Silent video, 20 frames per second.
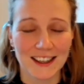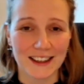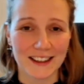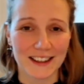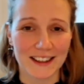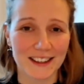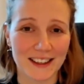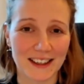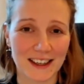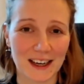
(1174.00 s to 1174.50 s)
and
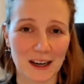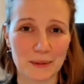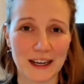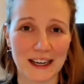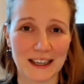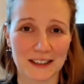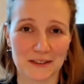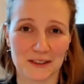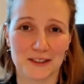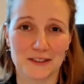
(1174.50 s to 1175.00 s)
then they come
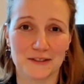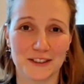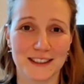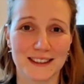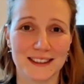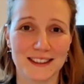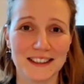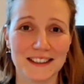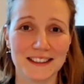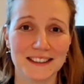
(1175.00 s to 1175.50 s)
back to the
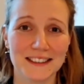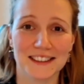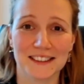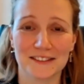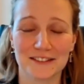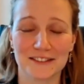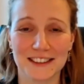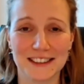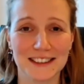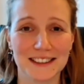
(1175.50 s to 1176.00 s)
VCs, and
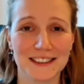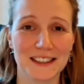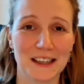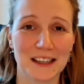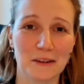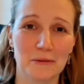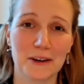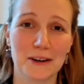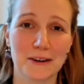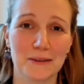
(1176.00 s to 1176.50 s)
the VCs
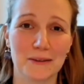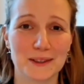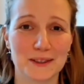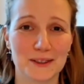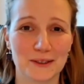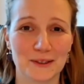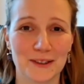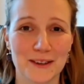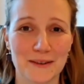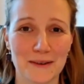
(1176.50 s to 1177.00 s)
say, "Well, but
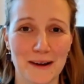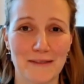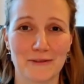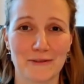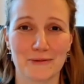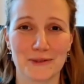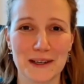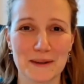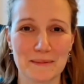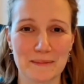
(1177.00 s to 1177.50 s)
sir, you have
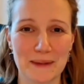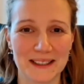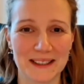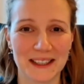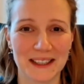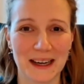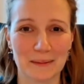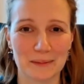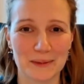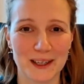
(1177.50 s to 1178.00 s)
a really
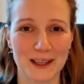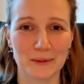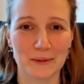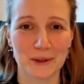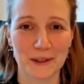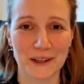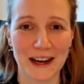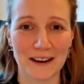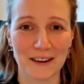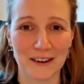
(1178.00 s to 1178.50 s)
messy cap
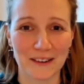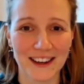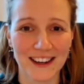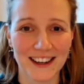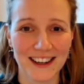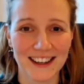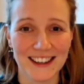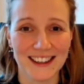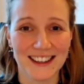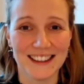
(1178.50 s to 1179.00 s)
table now."
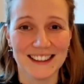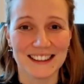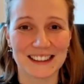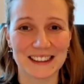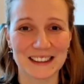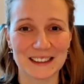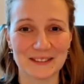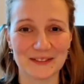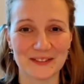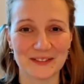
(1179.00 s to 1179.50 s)

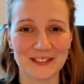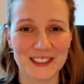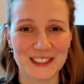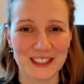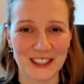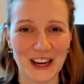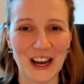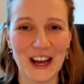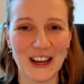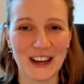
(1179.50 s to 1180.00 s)

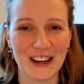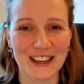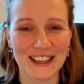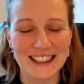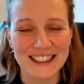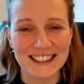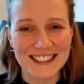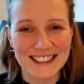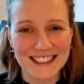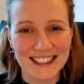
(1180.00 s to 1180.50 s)
So
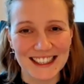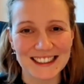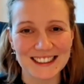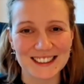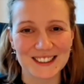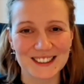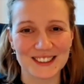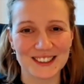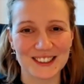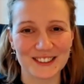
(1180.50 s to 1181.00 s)
it's
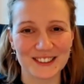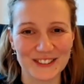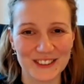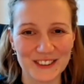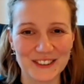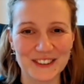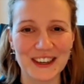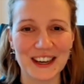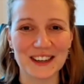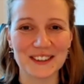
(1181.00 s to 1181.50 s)
that sort of,
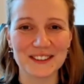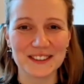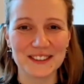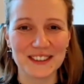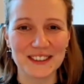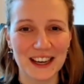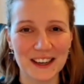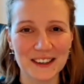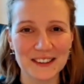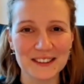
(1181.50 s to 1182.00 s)

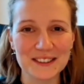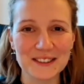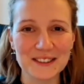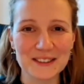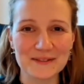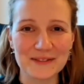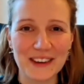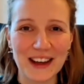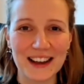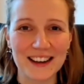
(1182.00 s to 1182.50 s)
how do
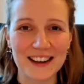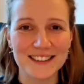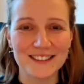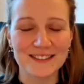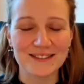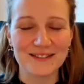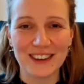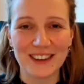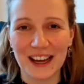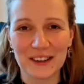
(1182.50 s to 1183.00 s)

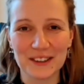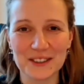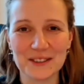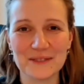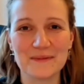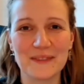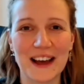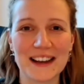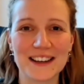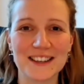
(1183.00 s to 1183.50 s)

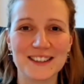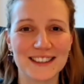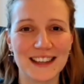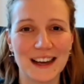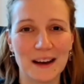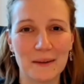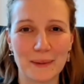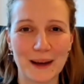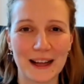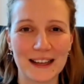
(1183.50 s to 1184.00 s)
you manage
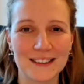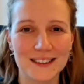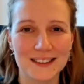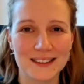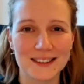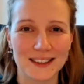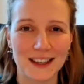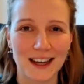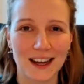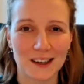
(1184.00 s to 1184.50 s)
that
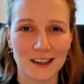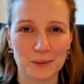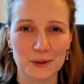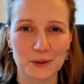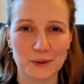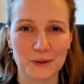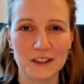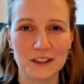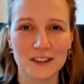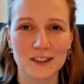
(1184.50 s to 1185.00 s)
balancing act
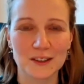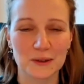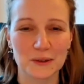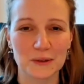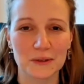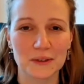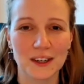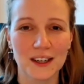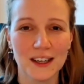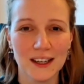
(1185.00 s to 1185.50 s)
between the
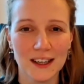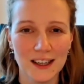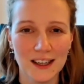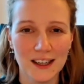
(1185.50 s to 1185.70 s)
two,